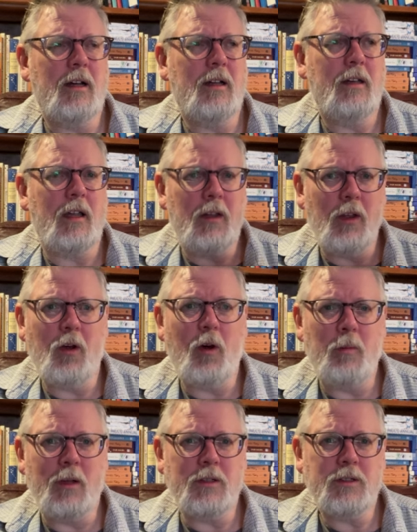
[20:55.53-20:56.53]
and in the
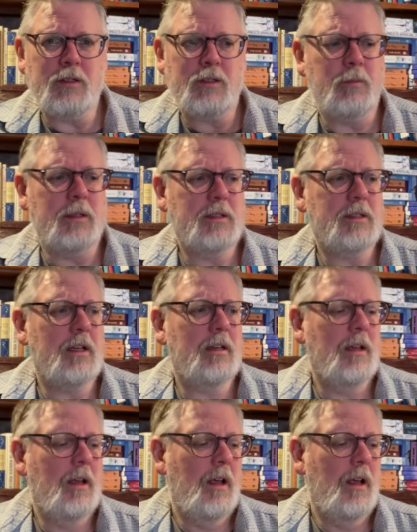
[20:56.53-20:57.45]
comments, somebody said,